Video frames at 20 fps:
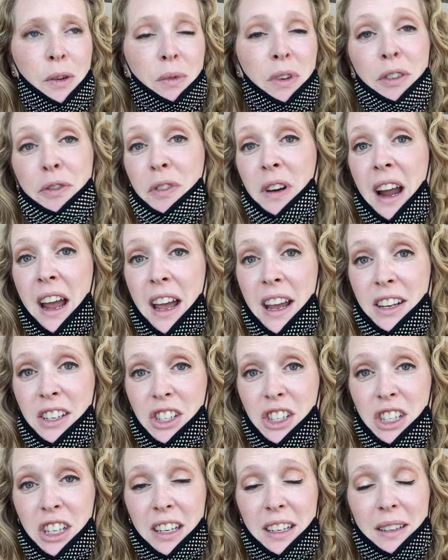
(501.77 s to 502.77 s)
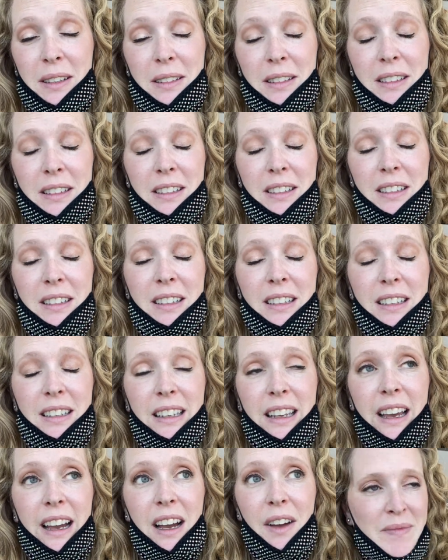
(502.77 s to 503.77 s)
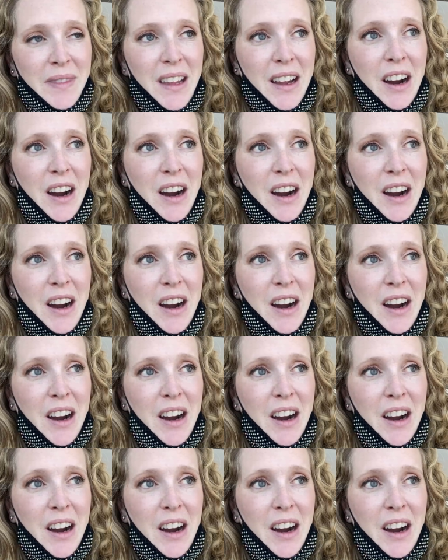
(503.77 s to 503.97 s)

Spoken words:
refresh and yeah.